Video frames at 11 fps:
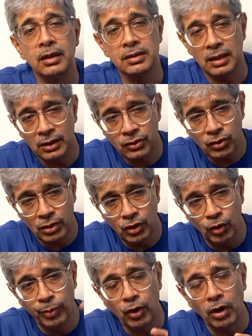is an extra
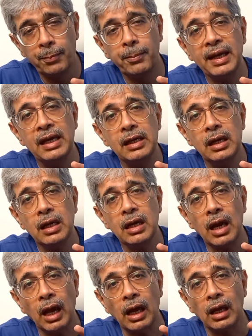tube called
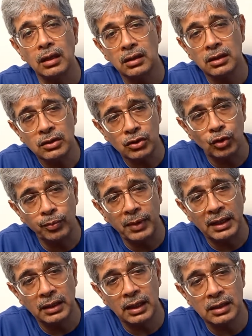PDA. This tube
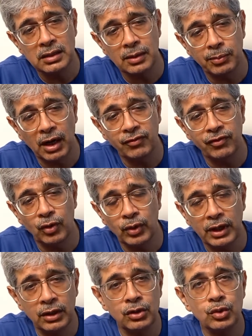maintains the blood flow
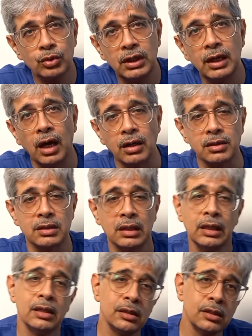into the lungs.
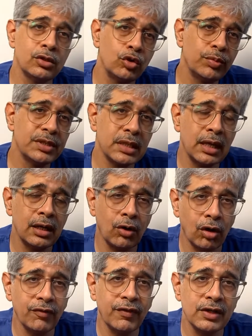This tube is there in
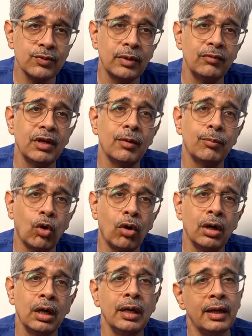all of us when we are born,
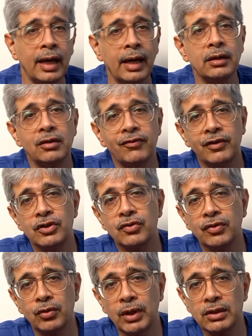and in the first
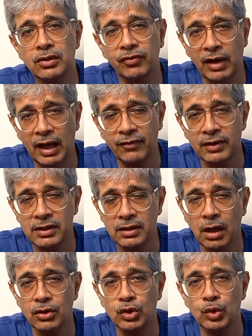few days of life it
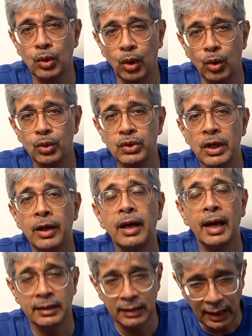starts to close,
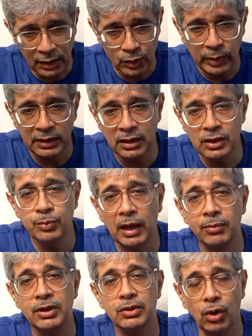and that is when this
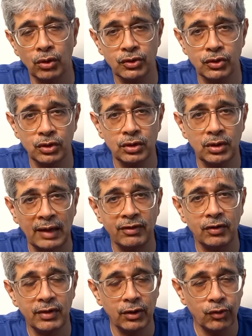baby's oxygen level
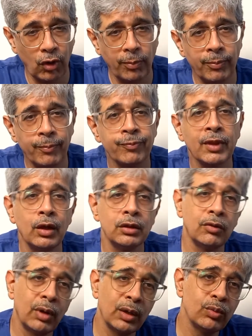will drop, the
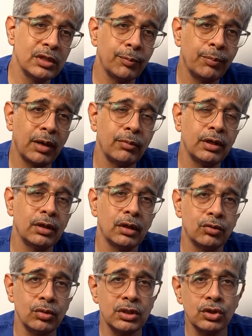one with the pulmonary
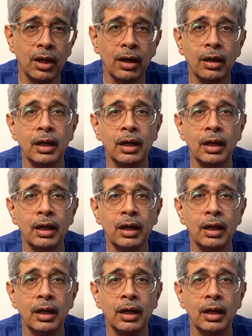atresia.